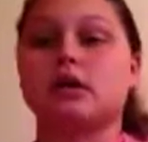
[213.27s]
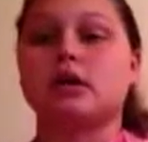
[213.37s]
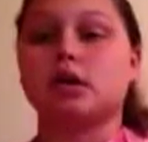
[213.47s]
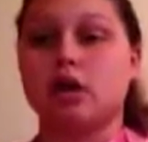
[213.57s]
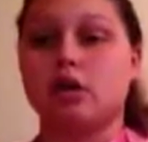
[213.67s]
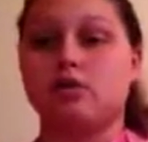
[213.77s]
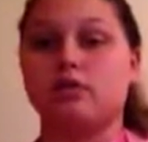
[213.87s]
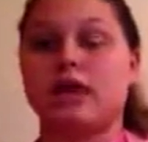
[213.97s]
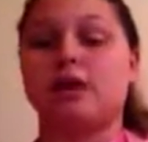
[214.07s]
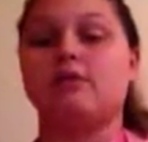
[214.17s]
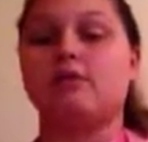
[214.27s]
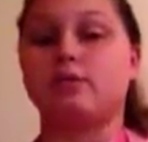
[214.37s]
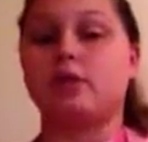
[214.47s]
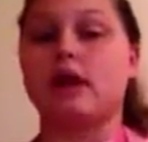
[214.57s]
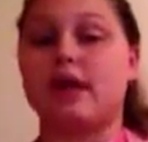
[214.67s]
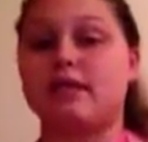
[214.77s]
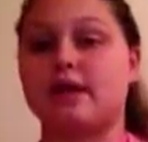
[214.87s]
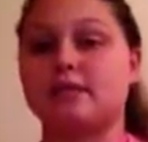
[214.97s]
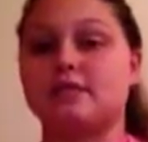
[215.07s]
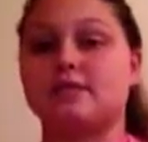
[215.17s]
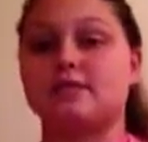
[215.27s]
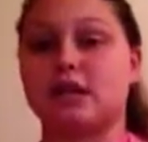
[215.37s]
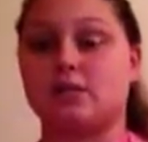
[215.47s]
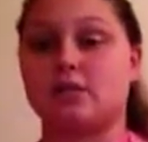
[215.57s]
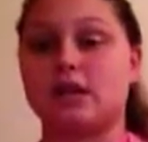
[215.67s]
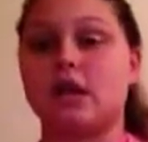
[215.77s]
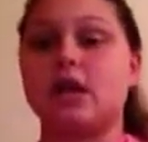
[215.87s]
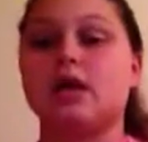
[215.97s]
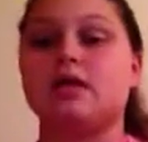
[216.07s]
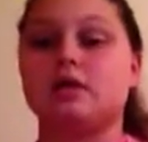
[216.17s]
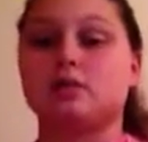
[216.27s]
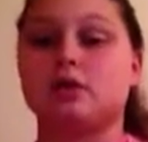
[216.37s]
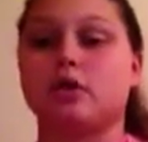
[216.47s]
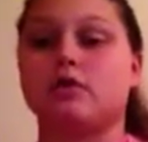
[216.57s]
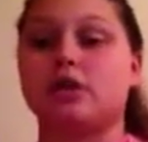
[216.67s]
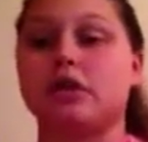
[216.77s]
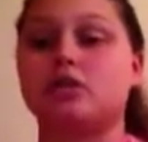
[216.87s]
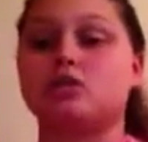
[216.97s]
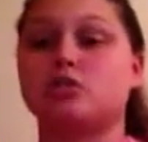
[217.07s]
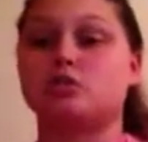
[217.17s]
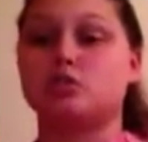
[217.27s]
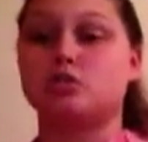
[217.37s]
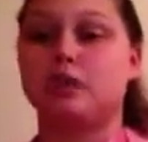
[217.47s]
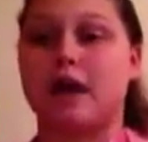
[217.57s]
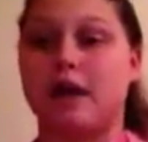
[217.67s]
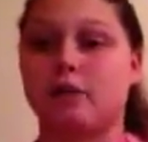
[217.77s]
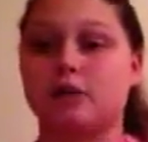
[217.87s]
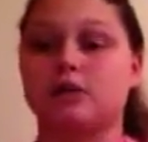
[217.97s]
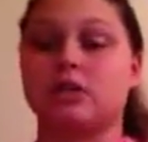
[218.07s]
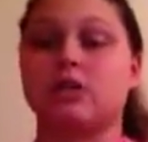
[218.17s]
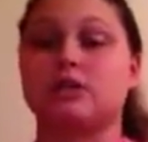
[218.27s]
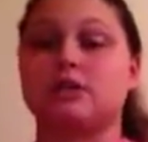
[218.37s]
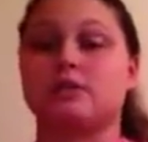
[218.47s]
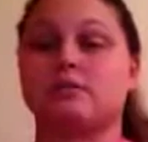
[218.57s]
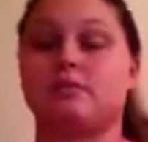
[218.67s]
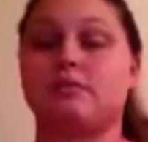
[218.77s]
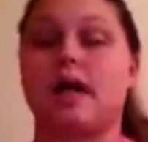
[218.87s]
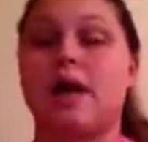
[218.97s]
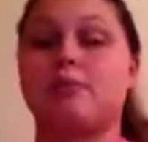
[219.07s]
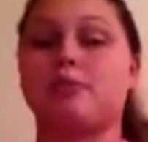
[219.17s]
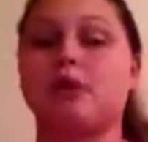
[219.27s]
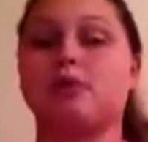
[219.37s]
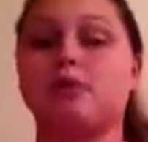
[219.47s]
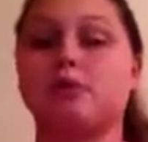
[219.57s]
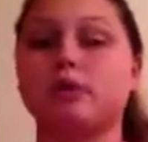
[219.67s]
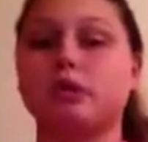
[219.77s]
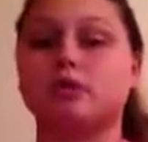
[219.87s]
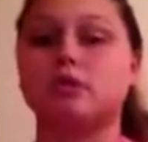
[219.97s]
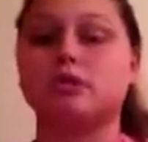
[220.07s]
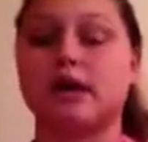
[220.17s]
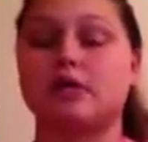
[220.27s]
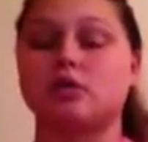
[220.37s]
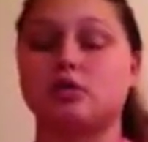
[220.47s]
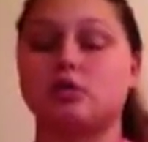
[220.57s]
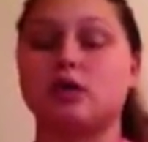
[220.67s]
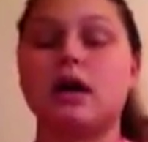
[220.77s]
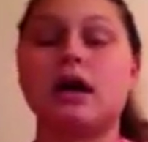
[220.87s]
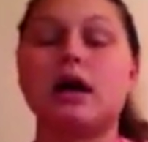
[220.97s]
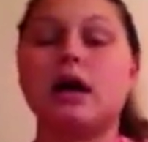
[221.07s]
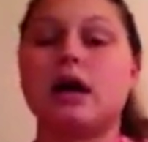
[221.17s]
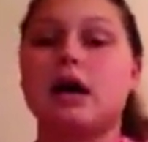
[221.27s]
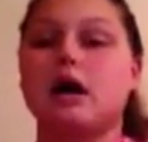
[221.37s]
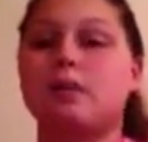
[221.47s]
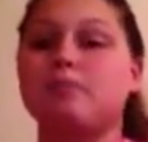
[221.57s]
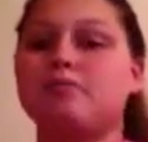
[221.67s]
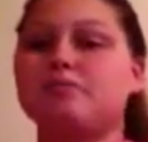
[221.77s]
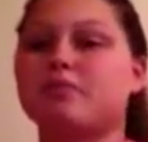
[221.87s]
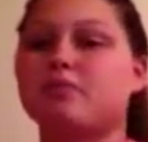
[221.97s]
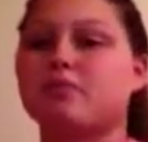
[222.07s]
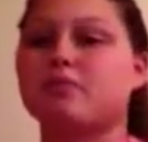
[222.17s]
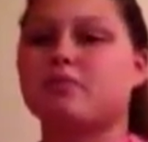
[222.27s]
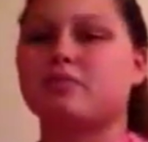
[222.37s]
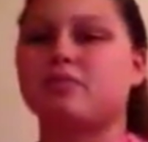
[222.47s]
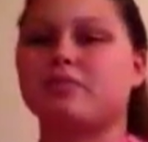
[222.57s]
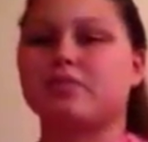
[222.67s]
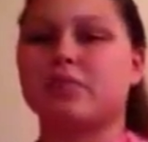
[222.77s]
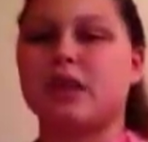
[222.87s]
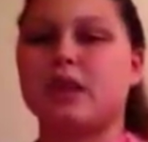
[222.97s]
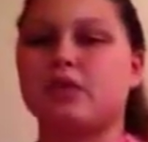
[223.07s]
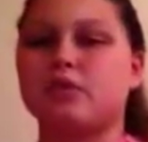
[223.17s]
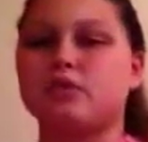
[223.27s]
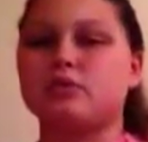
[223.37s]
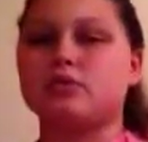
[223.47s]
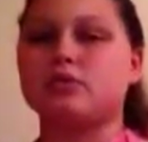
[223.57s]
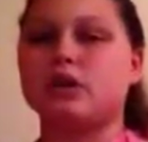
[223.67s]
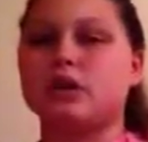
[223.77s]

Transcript: clove and 4 half ounces of cinnamon. This will cook for an additional 2 hours. The apple butter will reduce down to, it'll reduce